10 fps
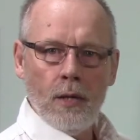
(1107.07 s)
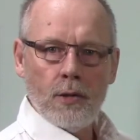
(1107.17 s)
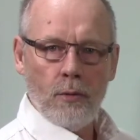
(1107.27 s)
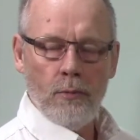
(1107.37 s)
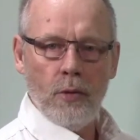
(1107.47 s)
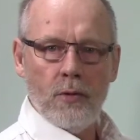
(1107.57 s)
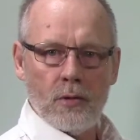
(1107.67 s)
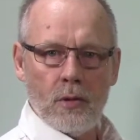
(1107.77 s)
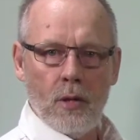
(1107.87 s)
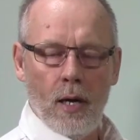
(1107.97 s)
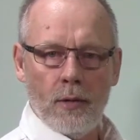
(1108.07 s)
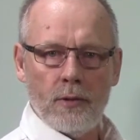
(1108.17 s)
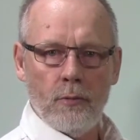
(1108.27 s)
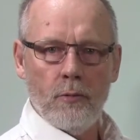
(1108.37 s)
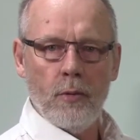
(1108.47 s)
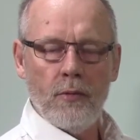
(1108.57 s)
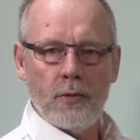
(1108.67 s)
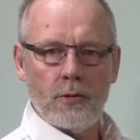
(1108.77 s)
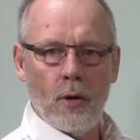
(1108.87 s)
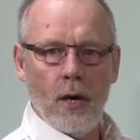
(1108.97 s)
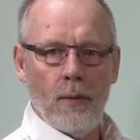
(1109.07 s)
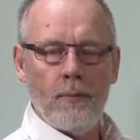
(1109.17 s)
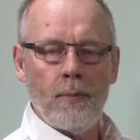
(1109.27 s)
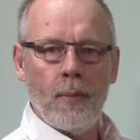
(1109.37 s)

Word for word: to remove the, uh, to remove the soil?